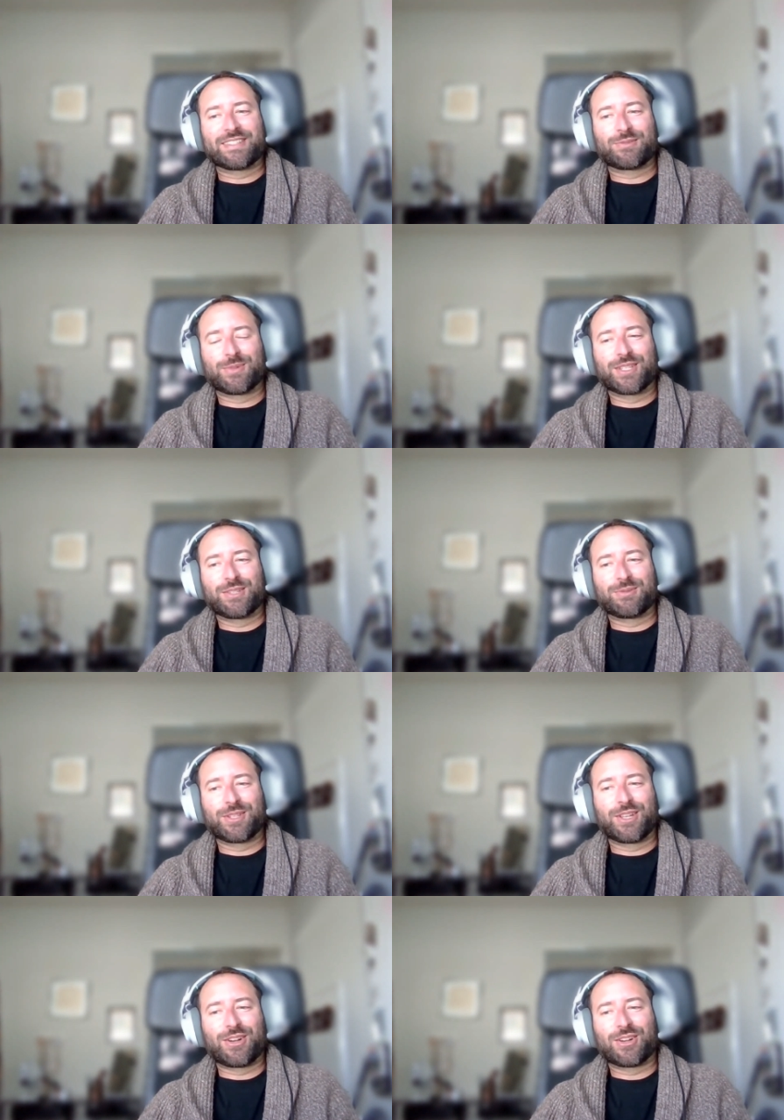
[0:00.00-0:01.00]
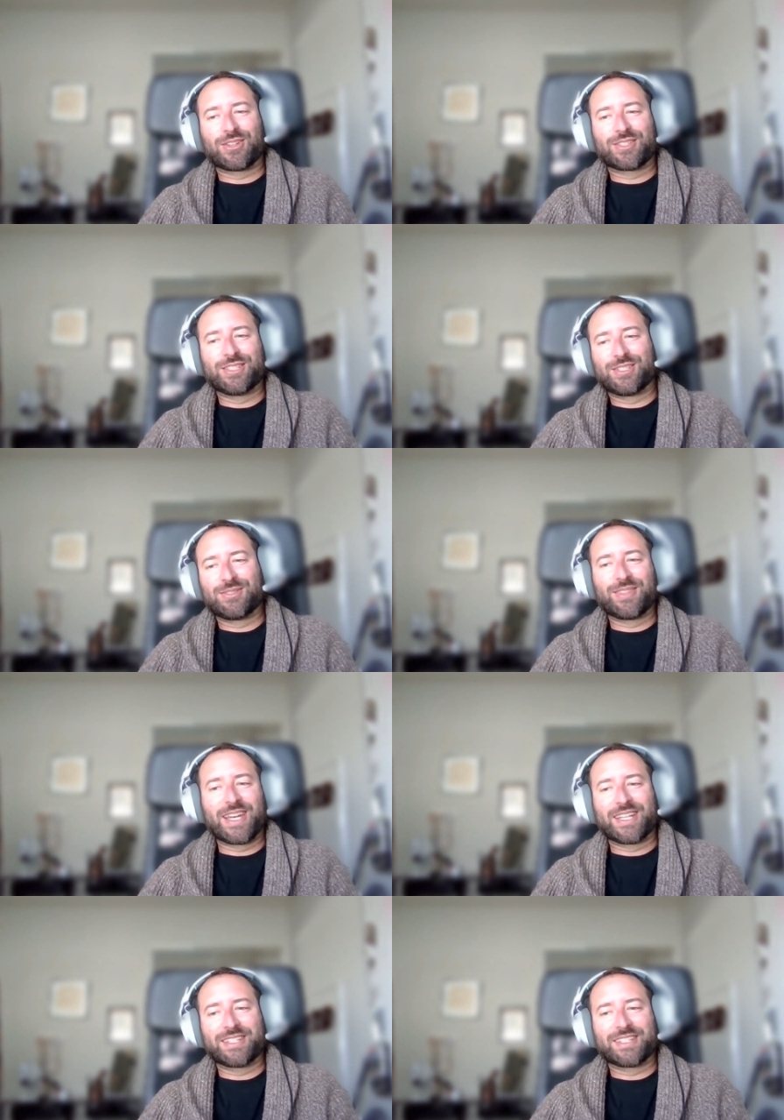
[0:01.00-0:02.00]
It's really, really hard to do
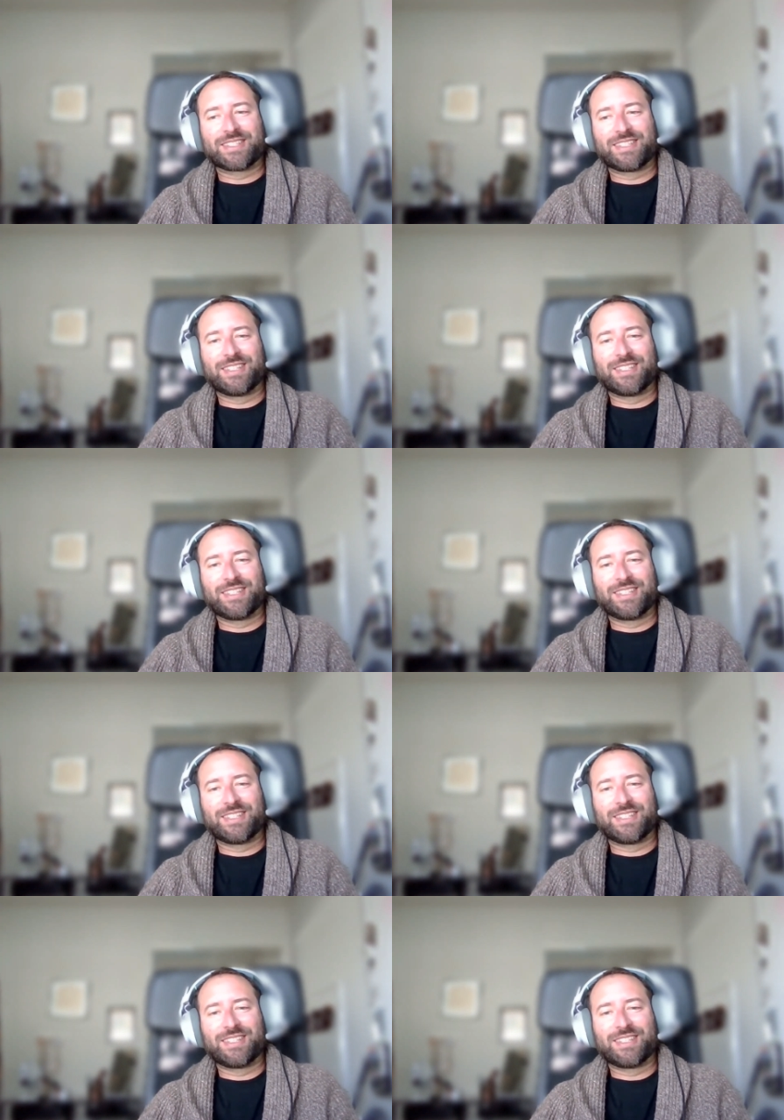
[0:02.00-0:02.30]
that and to see,